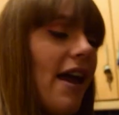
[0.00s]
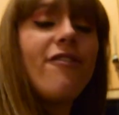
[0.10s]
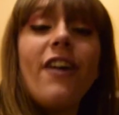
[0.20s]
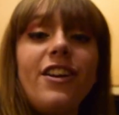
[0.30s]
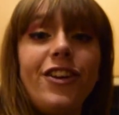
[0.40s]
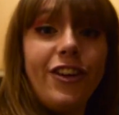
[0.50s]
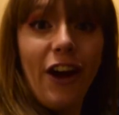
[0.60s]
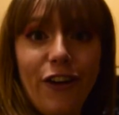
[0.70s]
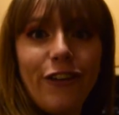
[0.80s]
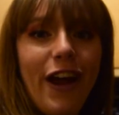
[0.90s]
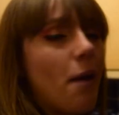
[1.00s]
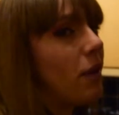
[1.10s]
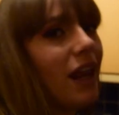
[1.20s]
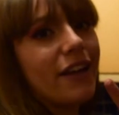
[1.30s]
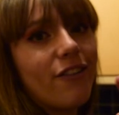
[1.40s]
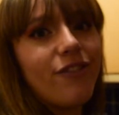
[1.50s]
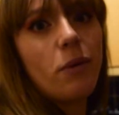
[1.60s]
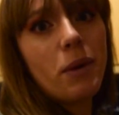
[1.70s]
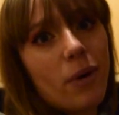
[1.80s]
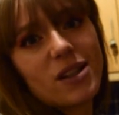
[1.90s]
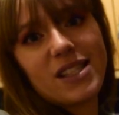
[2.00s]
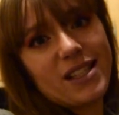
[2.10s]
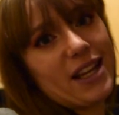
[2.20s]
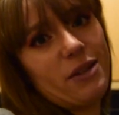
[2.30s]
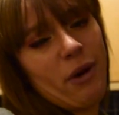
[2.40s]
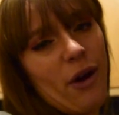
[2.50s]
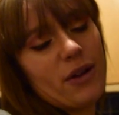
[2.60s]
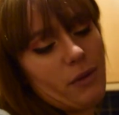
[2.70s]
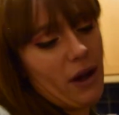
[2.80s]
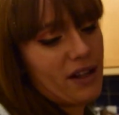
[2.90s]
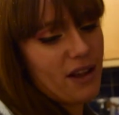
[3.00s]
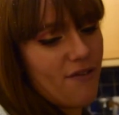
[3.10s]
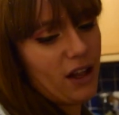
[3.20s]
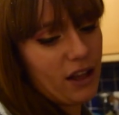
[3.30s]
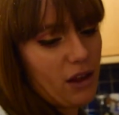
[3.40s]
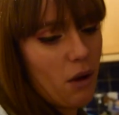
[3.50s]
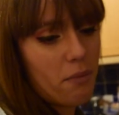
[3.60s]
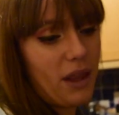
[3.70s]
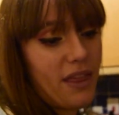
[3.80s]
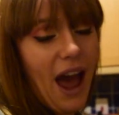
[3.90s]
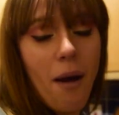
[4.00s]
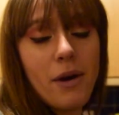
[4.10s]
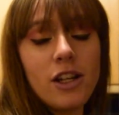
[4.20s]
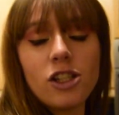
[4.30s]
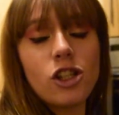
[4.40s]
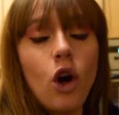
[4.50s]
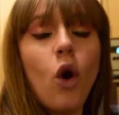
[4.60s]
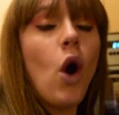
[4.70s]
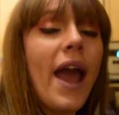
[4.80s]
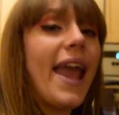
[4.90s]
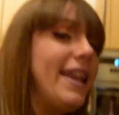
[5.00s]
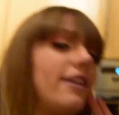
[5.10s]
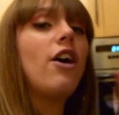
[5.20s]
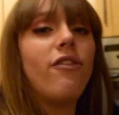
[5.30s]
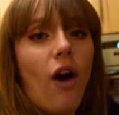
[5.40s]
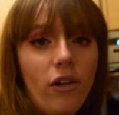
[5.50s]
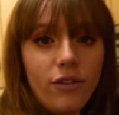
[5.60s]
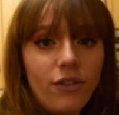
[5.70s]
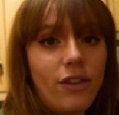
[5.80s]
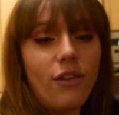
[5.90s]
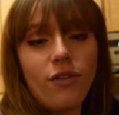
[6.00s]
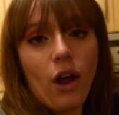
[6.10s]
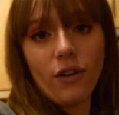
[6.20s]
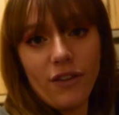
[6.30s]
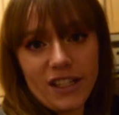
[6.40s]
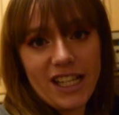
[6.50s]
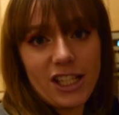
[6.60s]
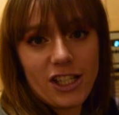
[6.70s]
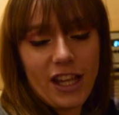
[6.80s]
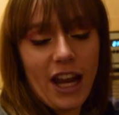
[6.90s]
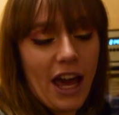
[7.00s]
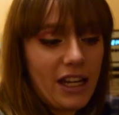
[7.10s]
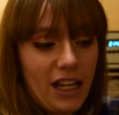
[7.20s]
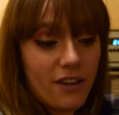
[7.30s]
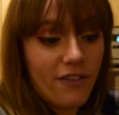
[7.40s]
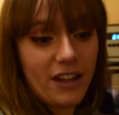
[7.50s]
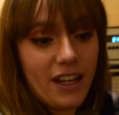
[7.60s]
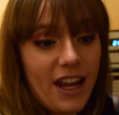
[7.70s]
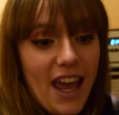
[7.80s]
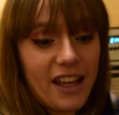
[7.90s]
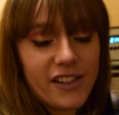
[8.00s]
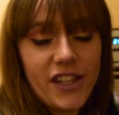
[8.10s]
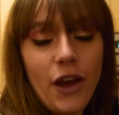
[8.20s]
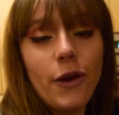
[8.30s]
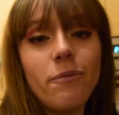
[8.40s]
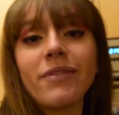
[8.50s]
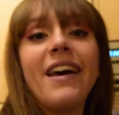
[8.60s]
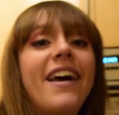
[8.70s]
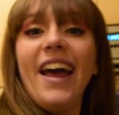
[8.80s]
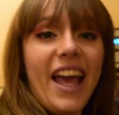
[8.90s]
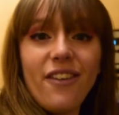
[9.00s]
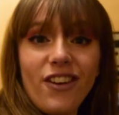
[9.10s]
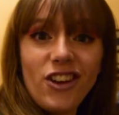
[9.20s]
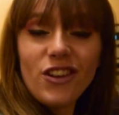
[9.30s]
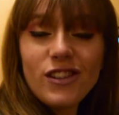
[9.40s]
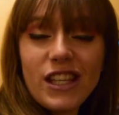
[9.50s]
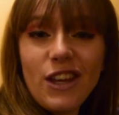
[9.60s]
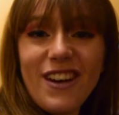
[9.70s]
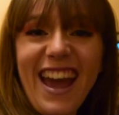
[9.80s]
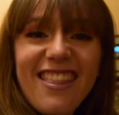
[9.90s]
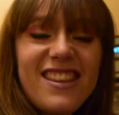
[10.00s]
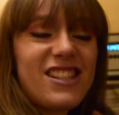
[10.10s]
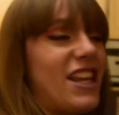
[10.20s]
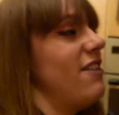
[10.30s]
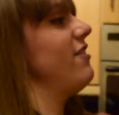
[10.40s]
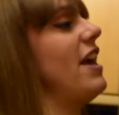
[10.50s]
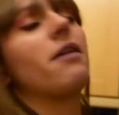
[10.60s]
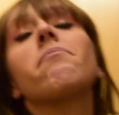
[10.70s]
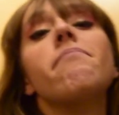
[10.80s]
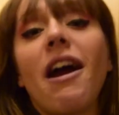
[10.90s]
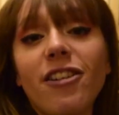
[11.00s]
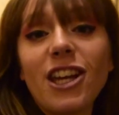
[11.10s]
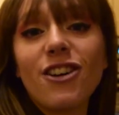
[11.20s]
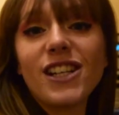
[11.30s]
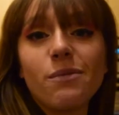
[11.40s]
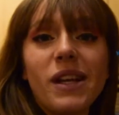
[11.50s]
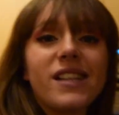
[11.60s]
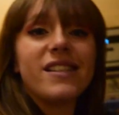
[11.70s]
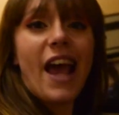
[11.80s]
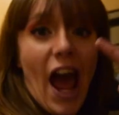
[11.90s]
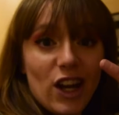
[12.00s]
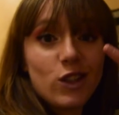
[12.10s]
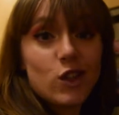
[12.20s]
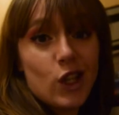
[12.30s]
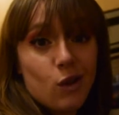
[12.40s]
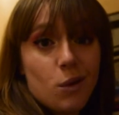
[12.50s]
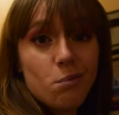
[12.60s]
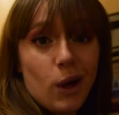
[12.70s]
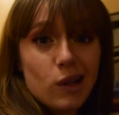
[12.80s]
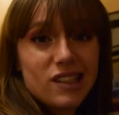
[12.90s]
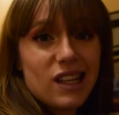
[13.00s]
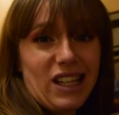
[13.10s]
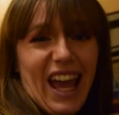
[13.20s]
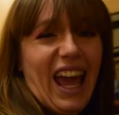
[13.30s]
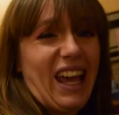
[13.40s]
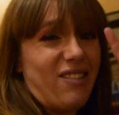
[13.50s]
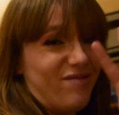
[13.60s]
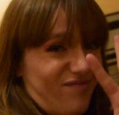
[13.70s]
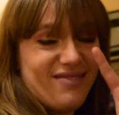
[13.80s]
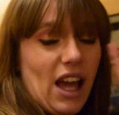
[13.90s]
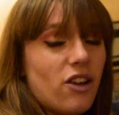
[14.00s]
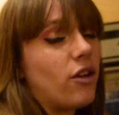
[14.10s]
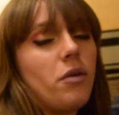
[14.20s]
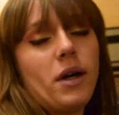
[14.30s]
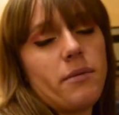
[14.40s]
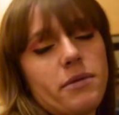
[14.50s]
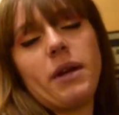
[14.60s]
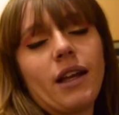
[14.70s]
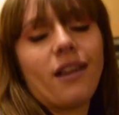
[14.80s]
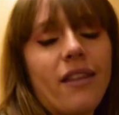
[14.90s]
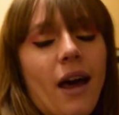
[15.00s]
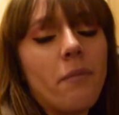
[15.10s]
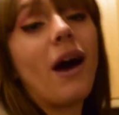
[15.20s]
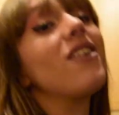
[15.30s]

if I don't, I'm planning on filming Boxing Day tomorrow as well because I feel like there won't be that much or enough of the vlog footage that I need for today. So if I don't see you again this evening, Merry Christmas and I'll see you on Boxing Day. I don't know why I'm speaking like that, but